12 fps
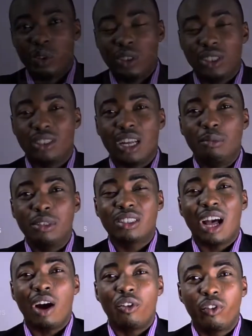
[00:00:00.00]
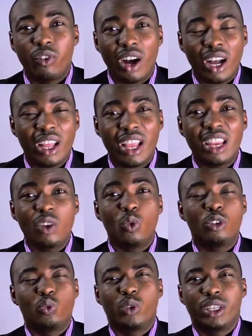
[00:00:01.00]
determines how far
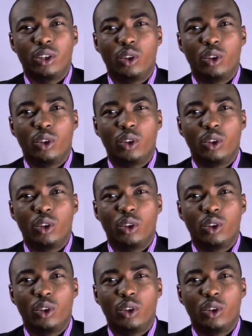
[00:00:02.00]
anyone will